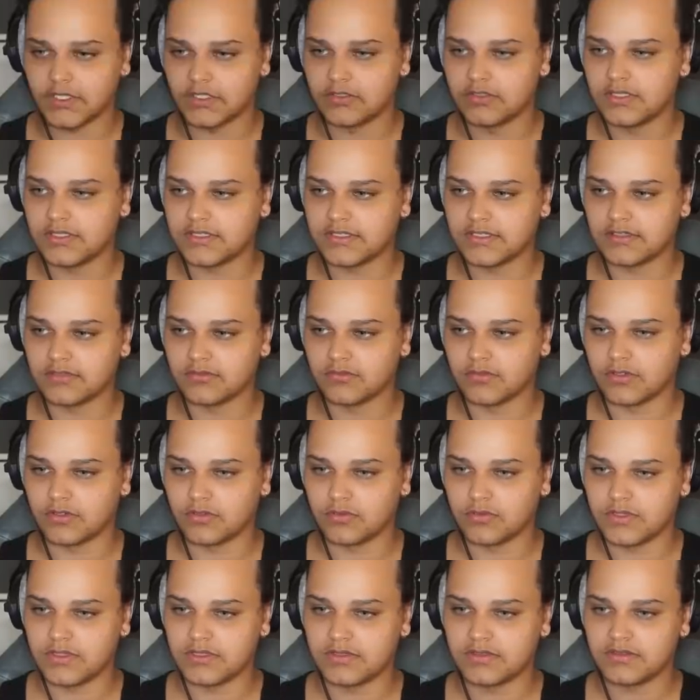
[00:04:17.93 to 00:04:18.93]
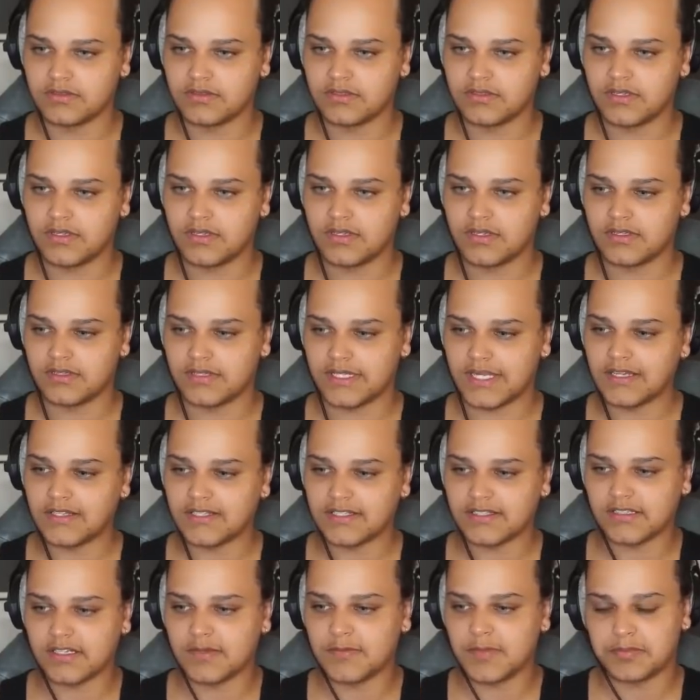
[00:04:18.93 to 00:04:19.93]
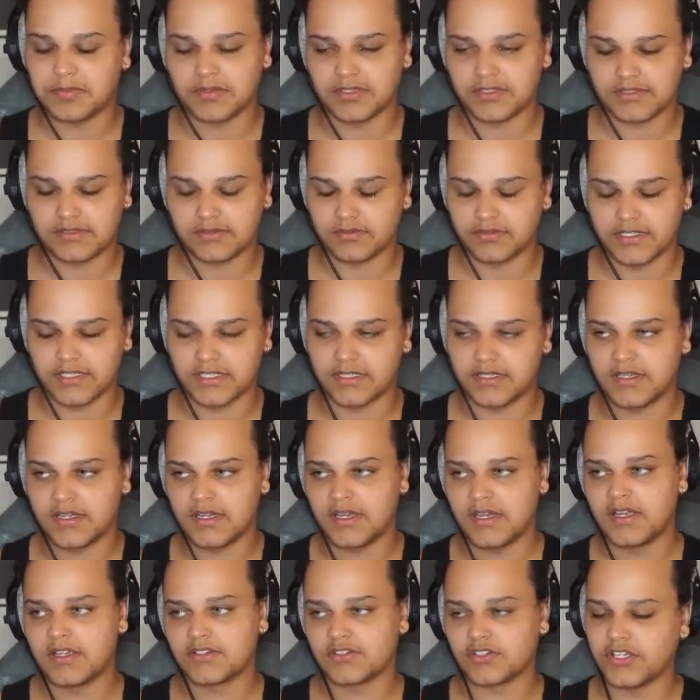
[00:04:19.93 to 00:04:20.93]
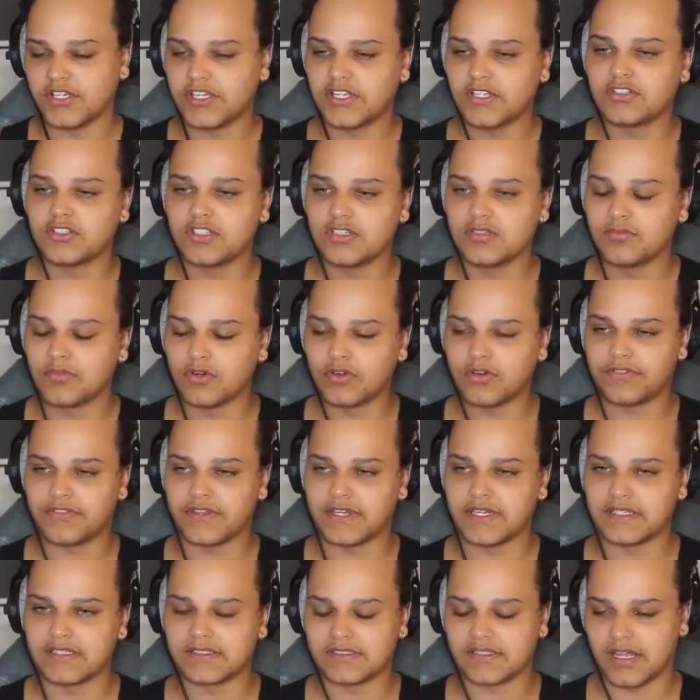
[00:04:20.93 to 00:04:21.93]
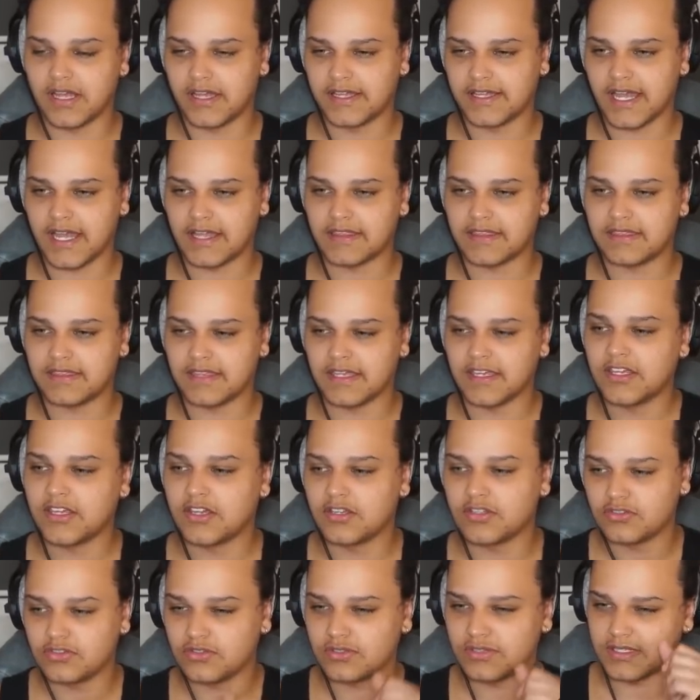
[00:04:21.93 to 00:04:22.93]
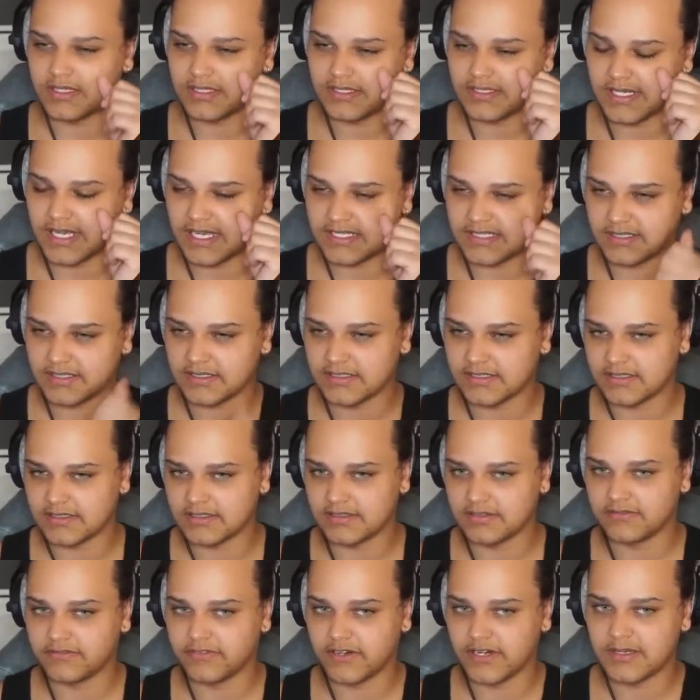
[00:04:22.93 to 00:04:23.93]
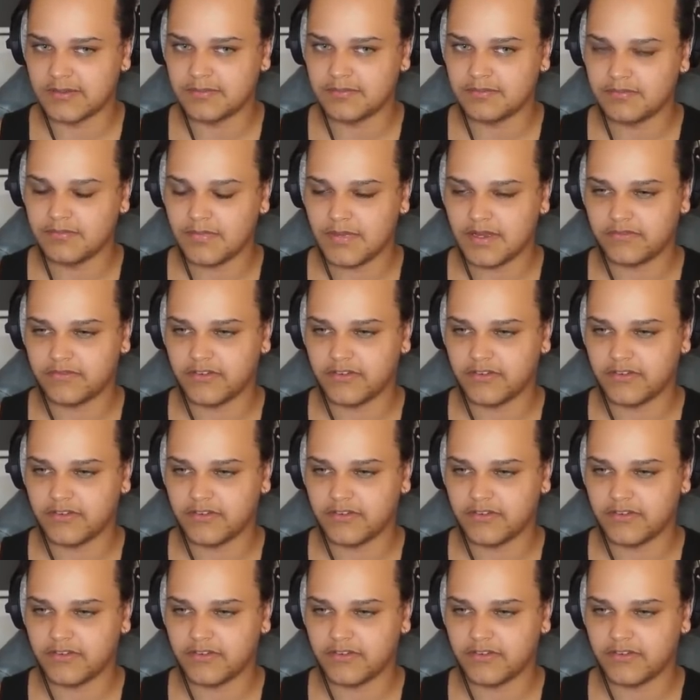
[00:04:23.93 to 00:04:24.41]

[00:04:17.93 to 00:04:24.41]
Oh, I did the wrong one. Now this is going to be +3. So you can do more things, like I think you can do this as a frame